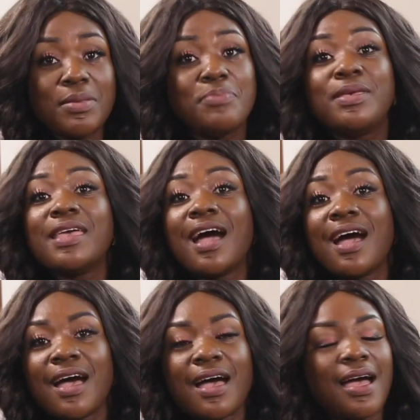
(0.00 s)

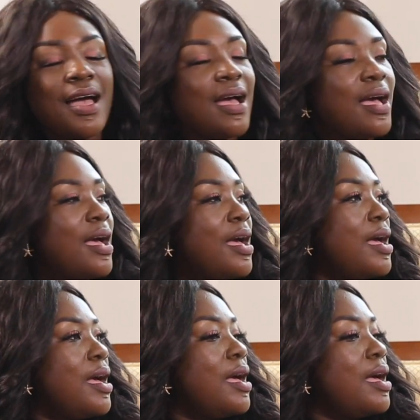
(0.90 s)
Bibia.
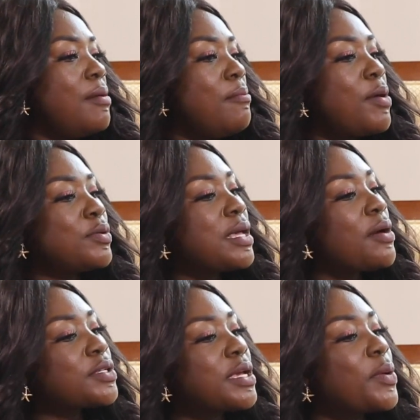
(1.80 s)

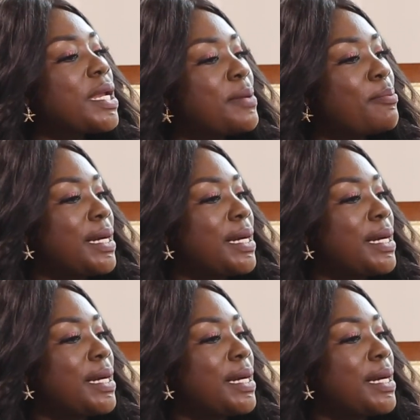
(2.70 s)
Mehunza Osha wedding